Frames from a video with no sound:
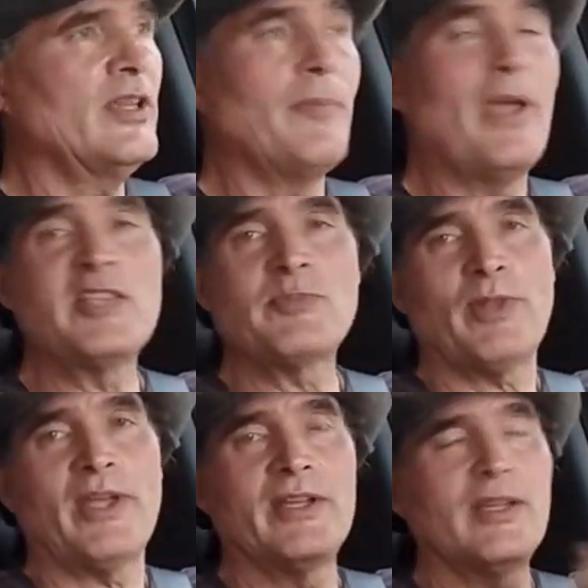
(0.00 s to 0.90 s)
the base
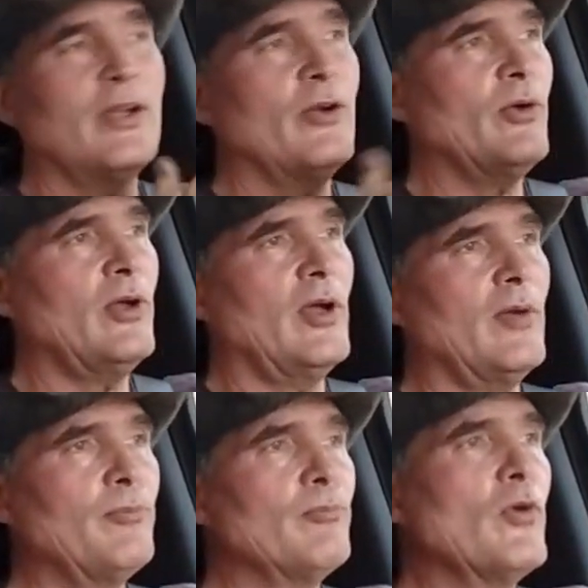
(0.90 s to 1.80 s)
plate
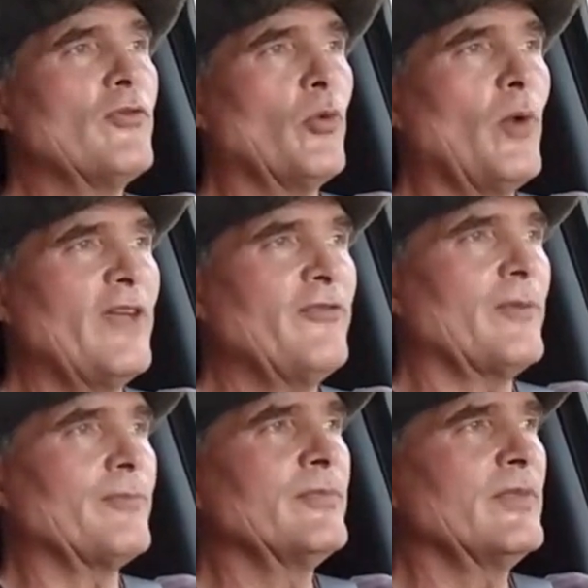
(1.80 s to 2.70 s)
uh, moved away
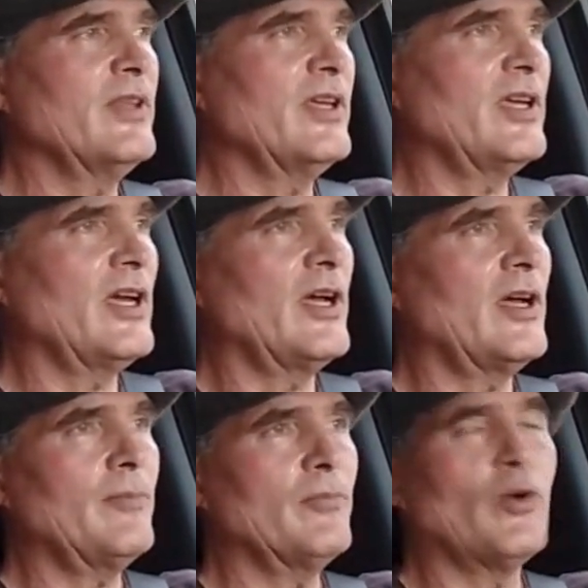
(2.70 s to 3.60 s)
from the
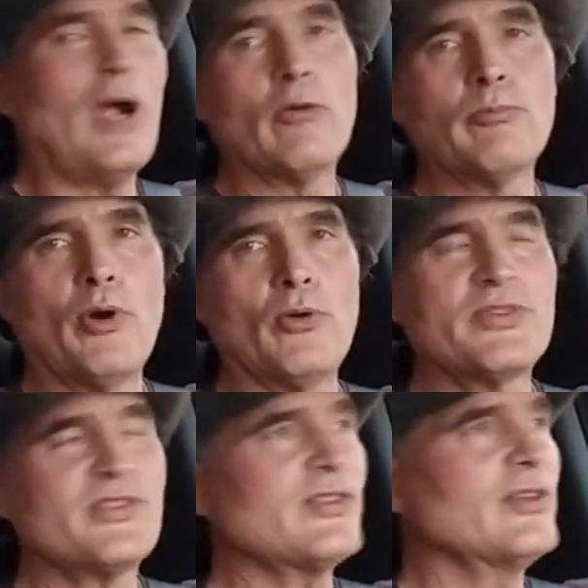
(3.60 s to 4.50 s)
uh, ground
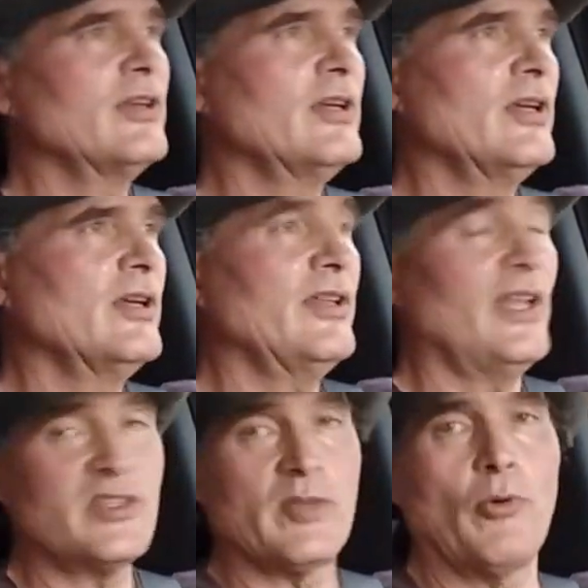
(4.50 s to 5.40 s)
posts
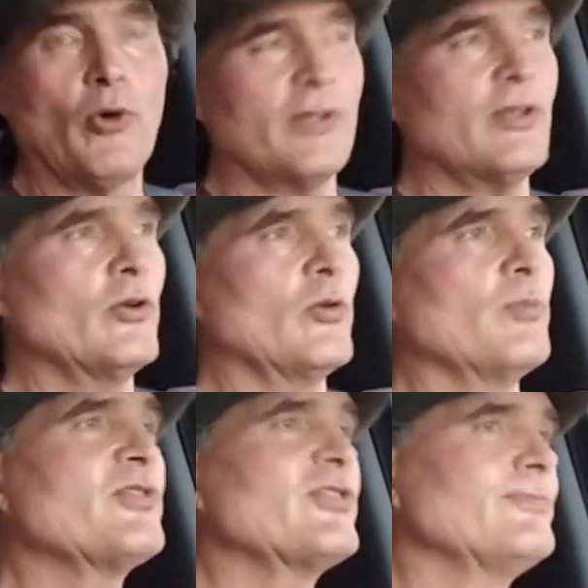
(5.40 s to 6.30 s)
that support the
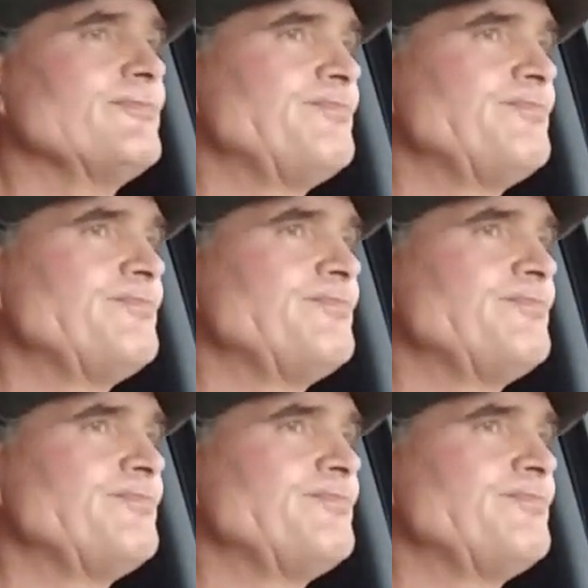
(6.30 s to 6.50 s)
hoops.